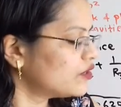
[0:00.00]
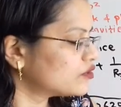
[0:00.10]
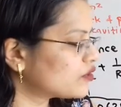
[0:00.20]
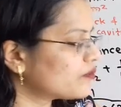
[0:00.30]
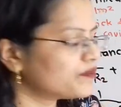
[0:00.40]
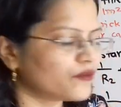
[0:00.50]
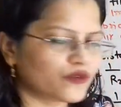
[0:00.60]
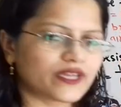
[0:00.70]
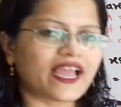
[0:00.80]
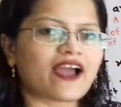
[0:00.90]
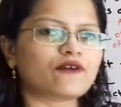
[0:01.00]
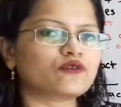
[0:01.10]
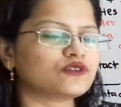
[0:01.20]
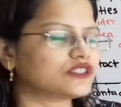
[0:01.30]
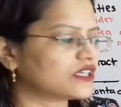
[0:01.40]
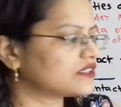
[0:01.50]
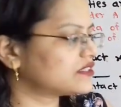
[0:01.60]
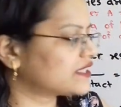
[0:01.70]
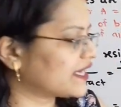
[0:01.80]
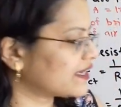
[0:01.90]
So we have to
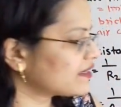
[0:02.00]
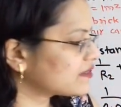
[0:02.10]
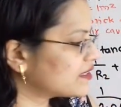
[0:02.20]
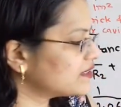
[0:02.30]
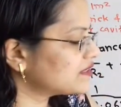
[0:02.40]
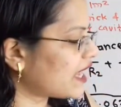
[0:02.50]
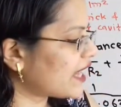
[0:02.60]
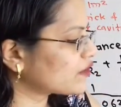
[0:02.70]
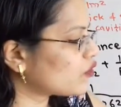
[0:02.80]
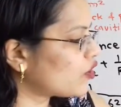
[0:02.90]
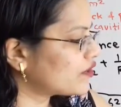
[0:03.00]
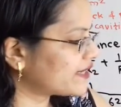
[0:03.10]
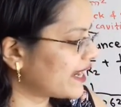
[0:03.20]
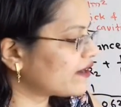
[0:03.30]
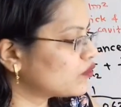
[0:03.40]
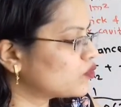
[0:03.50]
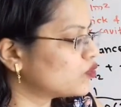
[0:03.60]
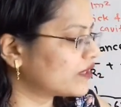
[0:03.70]
just take this R contact 2